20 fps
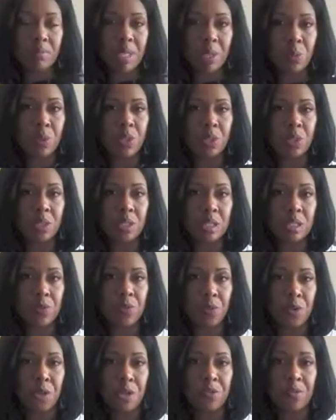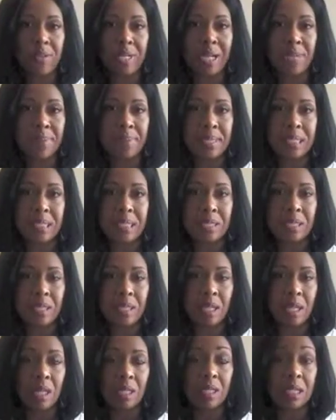I went to the Sephora VIB
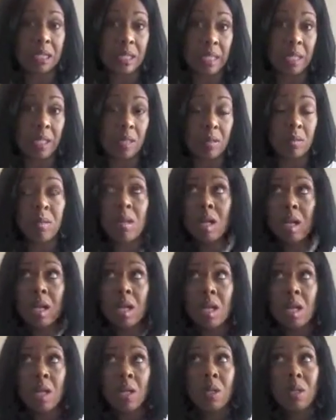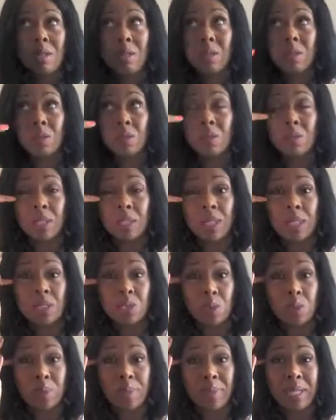sale. Oh
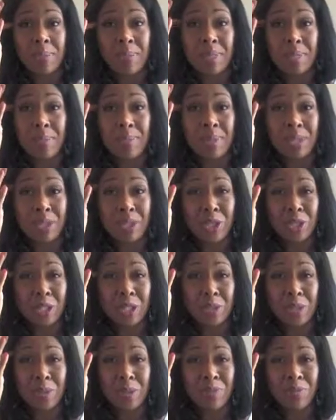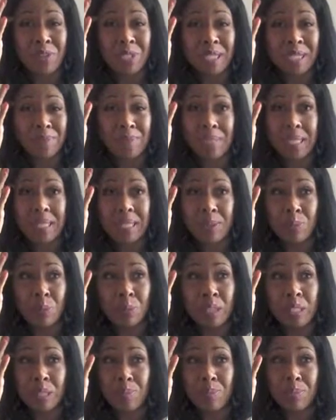gosh, what, maybe a month ago on VIB. I
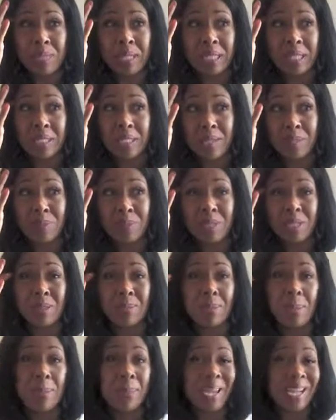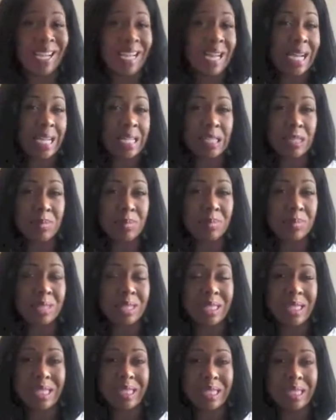went and picked up some Becca items,
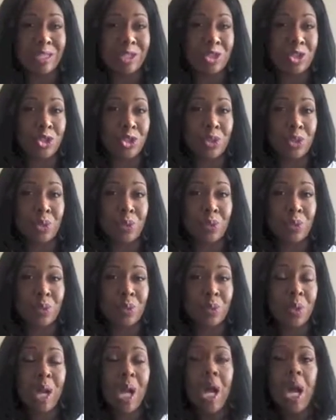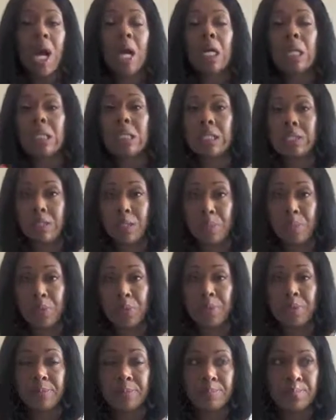and I didn't do a
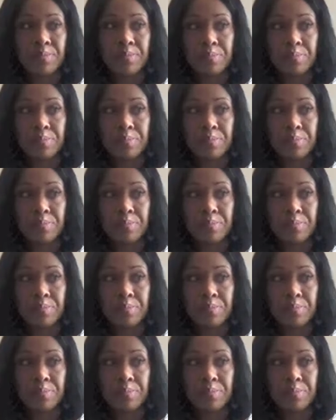separate